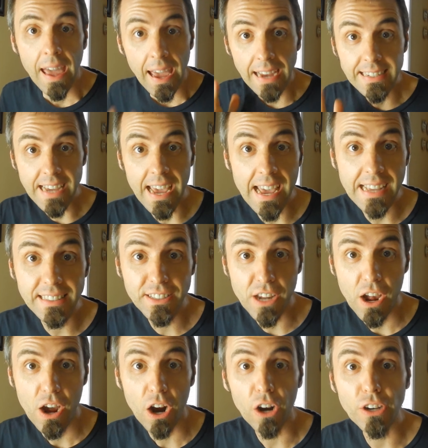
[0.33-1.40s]
Hey dads,
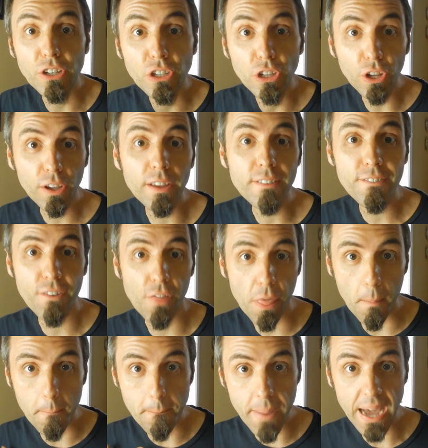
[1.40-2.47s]
are you looking for
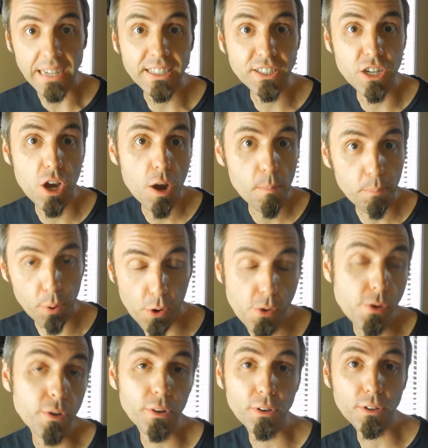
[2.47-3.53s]
the best
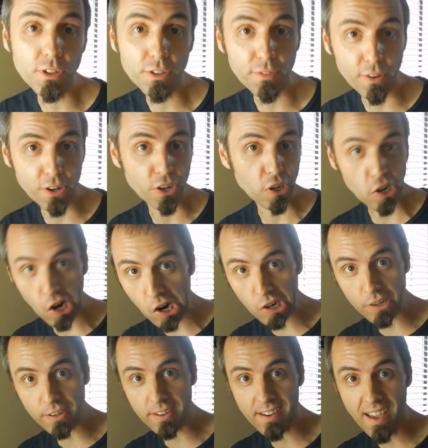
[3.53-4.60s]
pruners for your
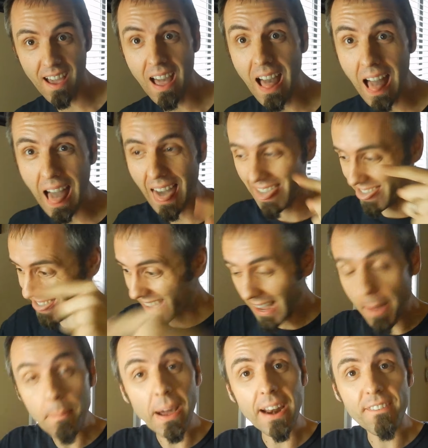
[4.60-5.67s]
garden? I
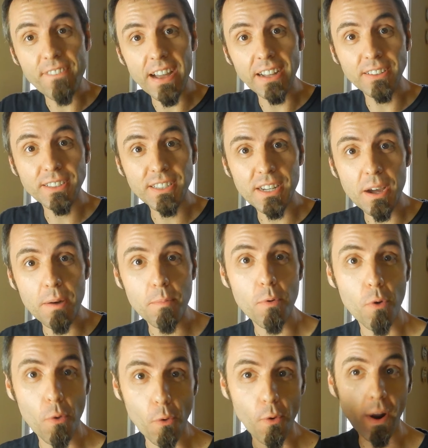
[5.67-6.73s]
think I might have found some
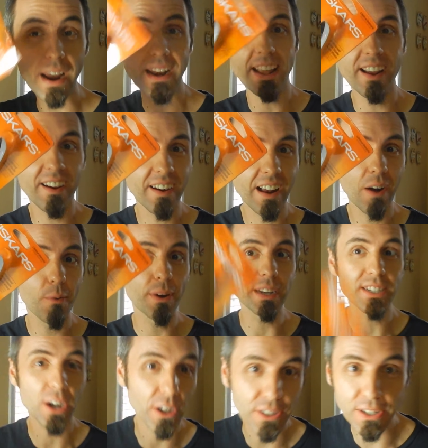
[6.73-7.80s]
right here. I
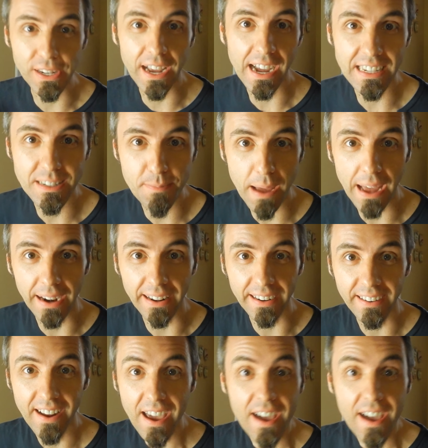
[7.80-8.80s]
want to talk to you guys about it.